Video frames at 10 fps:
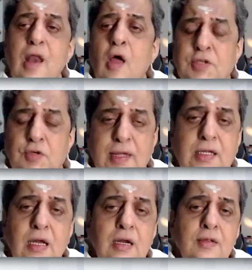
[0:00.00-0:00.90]
Last week,
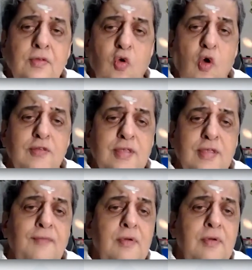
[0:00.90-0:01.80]
the courts
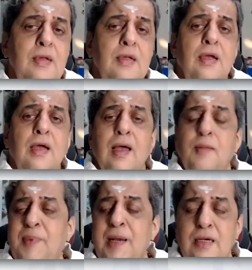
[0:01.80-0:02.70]
have
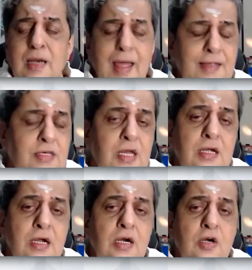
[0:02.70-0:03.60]
penalized
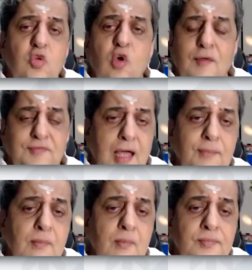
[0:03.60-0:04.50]
two of them.
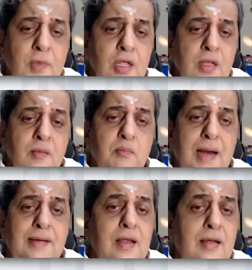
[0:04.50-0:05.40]

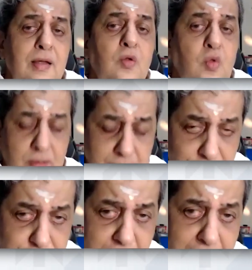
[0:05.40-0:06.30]
But
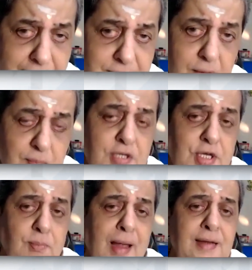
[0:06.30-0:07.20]
if there is a
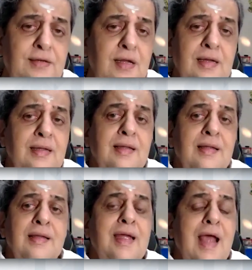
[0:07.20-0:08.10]
mastermind,
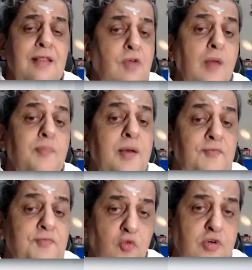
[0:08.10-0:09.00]
he has not been
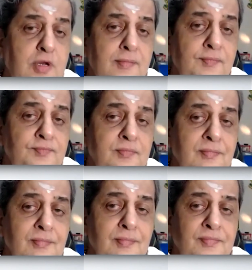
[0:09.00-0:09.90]
found.
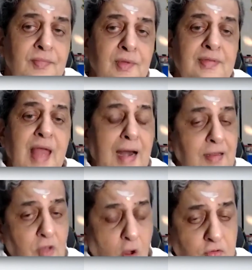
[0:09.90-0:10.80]
That
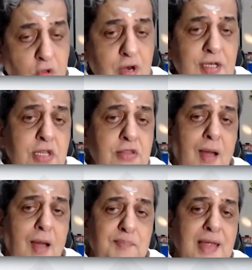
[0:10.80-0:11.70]
is also Nasheed's
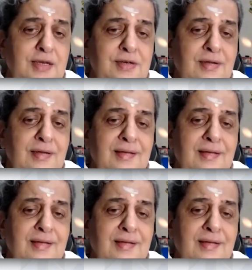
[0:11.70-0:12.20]
complaint,